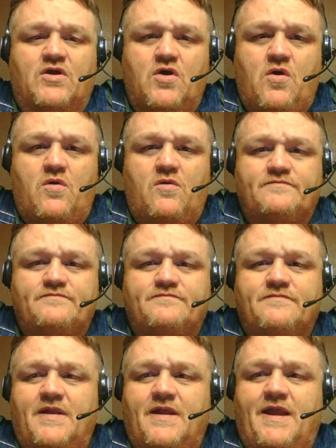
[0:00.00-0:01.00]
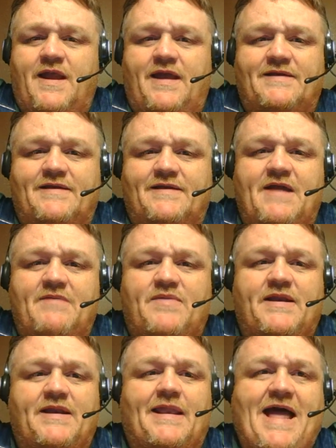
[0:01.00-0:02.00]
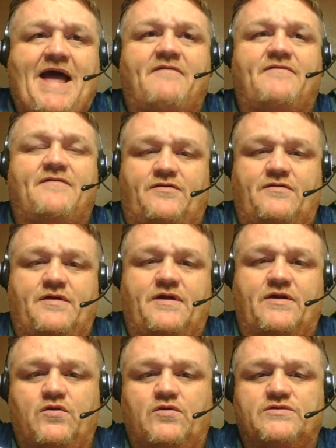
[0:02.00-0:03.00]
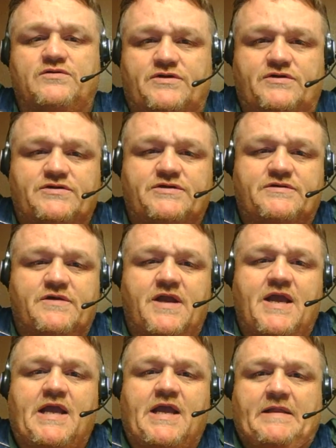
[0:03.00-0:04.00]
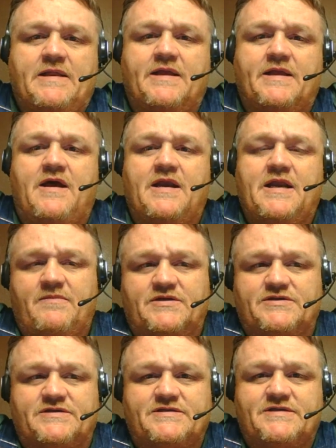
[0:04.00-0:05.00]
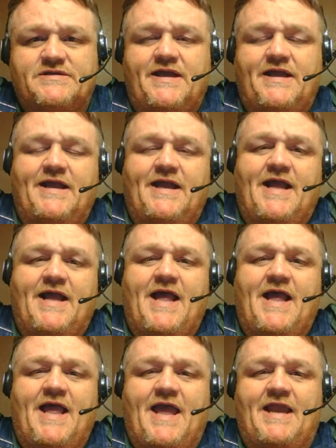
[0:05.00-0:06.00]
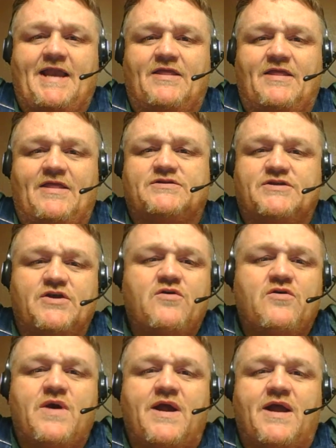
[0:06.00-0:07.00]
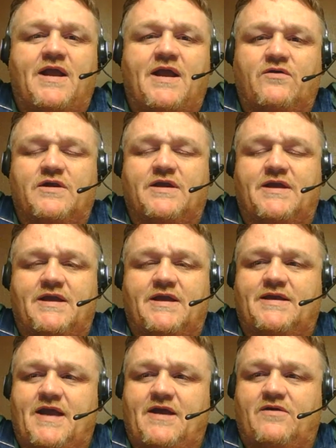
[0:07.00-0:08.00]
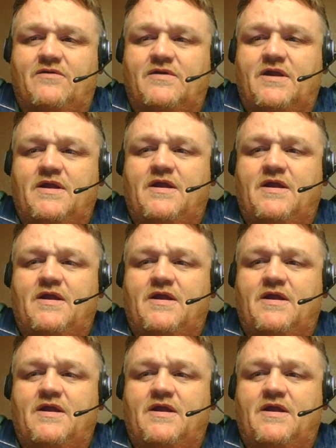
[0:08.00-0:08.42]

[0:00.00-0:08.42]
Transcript: Go and type in laughter, Google search, click on images, and there's no way you can get down